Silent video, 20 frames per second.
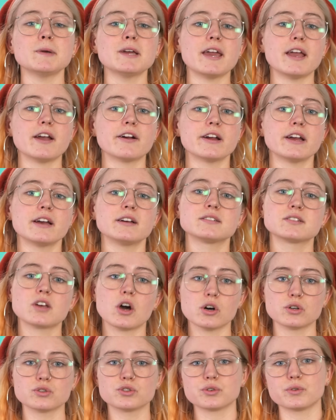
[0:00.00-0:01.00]
big area is
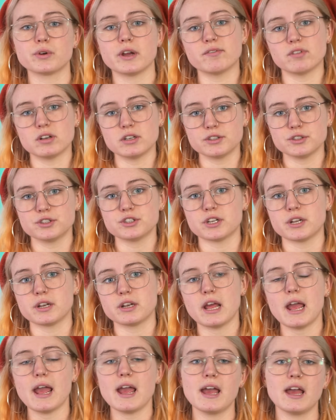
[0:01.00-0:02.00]
cultural
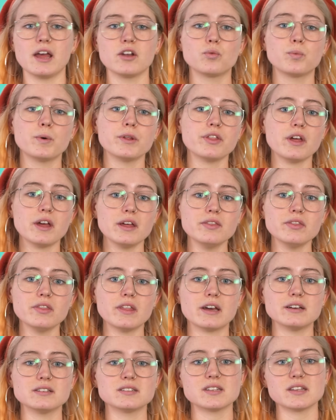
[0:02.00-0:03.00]
evolution, and within
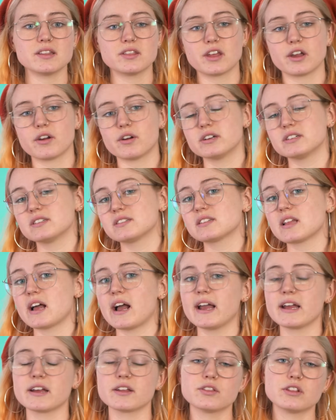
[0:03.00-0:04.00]
this there is
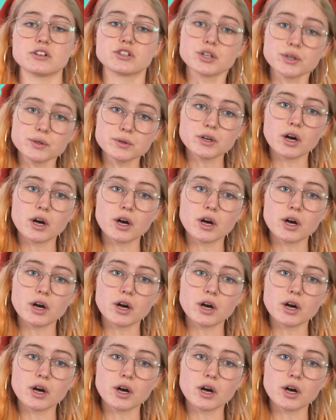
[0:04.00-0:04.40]
like the tool